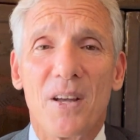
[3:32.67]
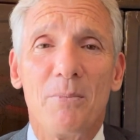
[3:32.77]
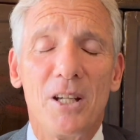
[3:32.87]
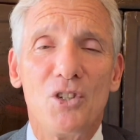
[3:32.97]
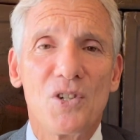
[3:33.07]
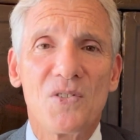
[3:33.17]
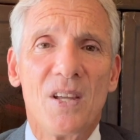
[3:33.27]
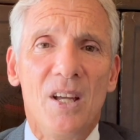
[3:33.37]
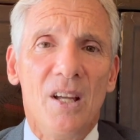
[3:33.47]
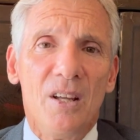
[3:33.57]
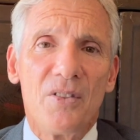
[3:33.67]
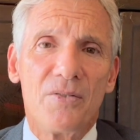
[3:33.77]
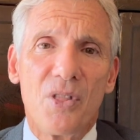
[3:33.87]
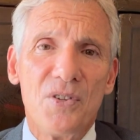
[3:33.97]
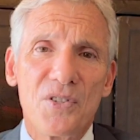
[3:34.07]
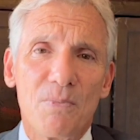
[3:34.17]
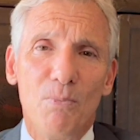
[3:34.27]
I mean, just this